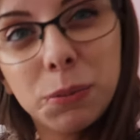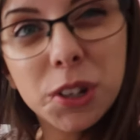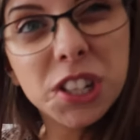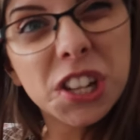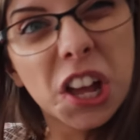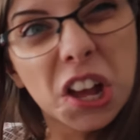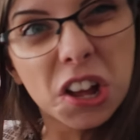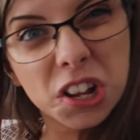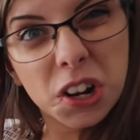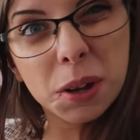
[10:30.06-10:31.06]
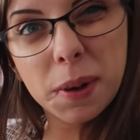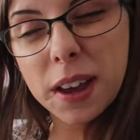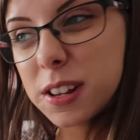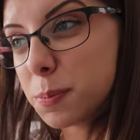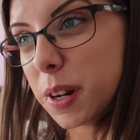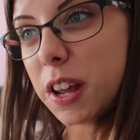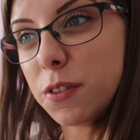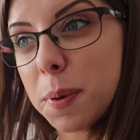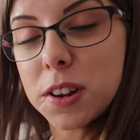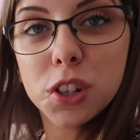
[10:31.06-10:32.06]
which is a nightmare. It's been here
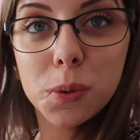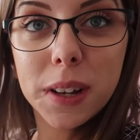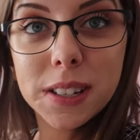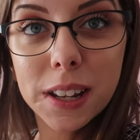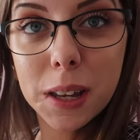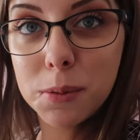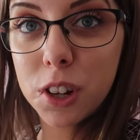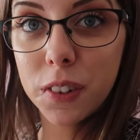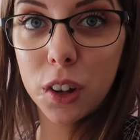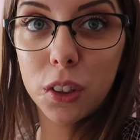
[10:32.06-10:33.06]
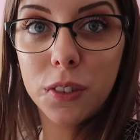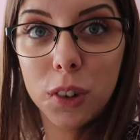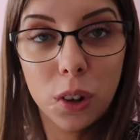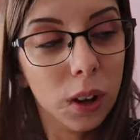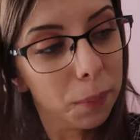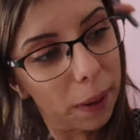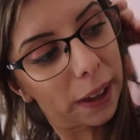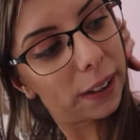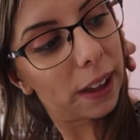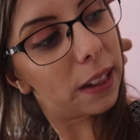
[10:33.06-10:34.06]
for about 2 weeks. I keep shoving it on the floor and
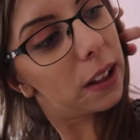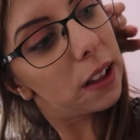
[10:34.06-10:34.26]
back again,